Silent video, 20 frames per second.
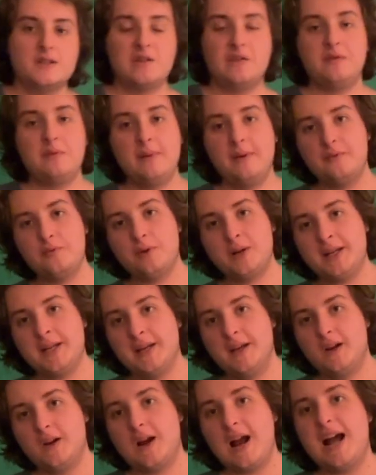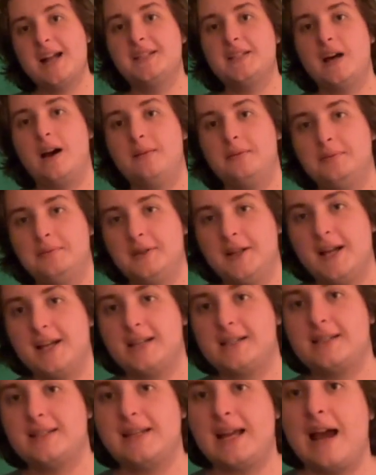from everyone here at T zero mapl three
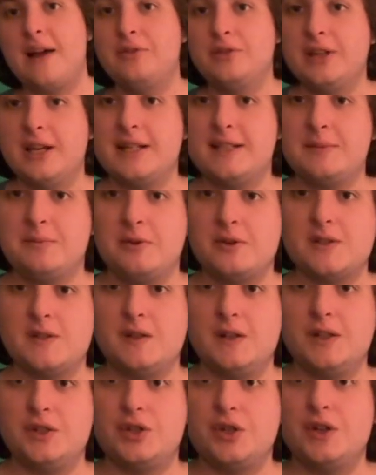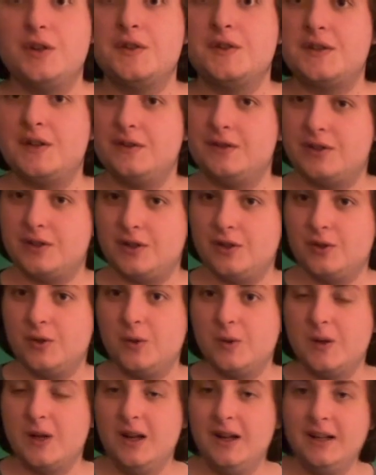x e, I would like to personally introduce you
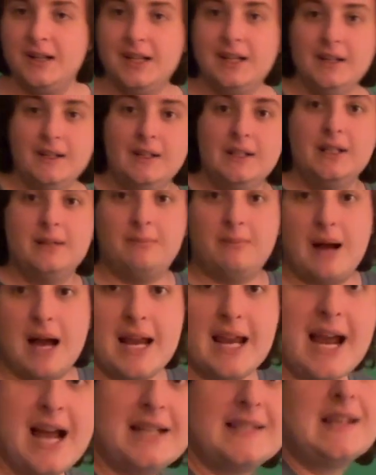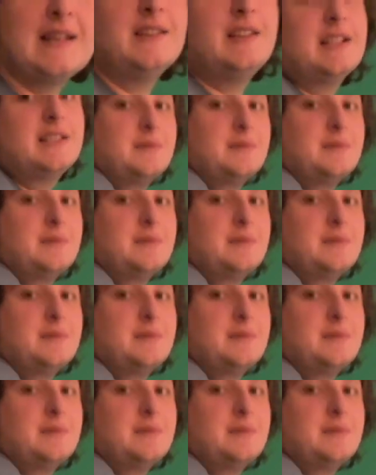to my ass. I'd like to